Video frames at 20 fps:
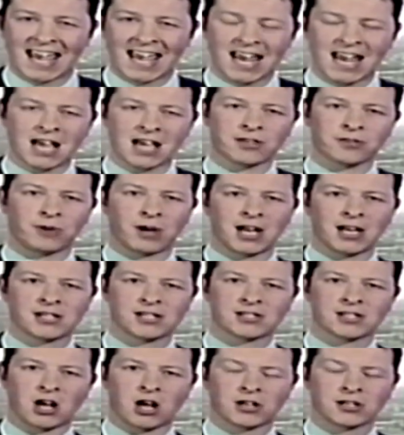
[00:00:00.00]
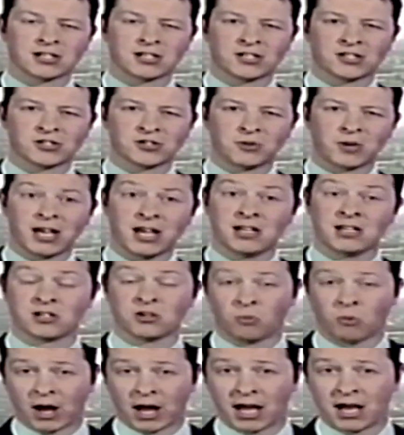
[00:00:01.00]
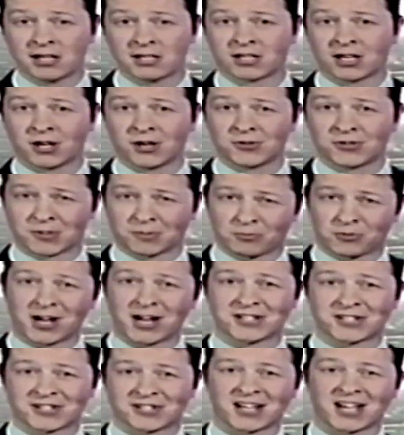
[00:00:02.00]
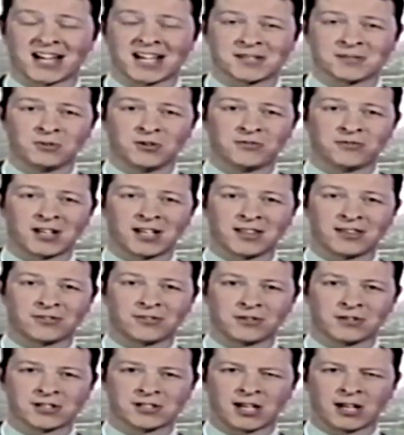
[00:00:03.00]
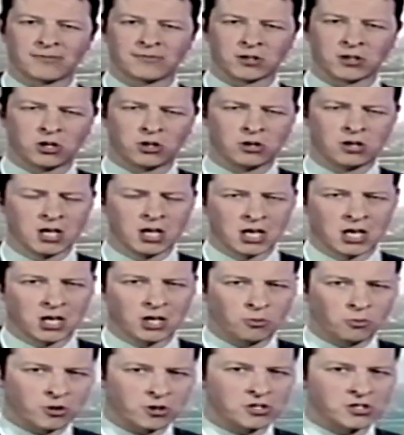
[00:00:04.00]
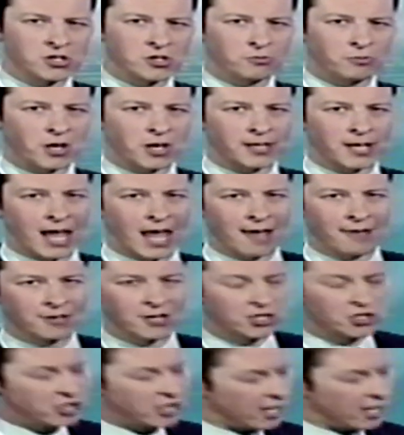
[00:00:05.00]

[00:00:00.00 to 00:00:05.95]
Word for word: Here, the rain is starting to ease away, so some brighter skies moving in through this afternoon. One or two rather heavy